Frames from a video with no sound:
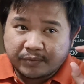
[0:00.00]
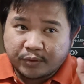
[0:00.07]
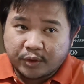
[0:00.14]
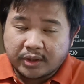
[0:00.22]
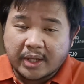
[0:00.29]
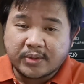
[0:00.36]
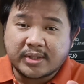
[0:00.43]

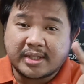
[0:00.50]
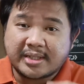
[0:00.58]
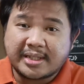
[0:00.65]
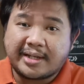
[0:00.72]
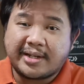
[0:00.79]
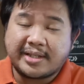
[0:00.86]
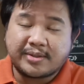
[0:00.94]
2000
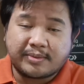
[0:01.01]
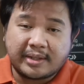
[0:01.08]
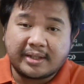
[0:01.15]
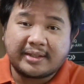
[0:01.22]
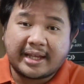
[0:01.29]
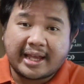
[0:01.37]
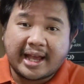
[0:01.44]
series
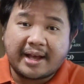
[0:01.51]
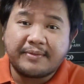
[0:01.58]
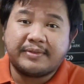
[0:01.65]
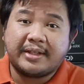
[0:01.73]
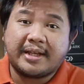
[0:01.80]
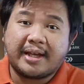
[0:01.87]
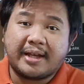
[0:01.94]
reel they
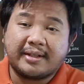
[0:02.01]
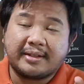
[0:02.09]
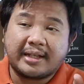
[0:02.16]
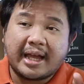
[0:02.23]
have that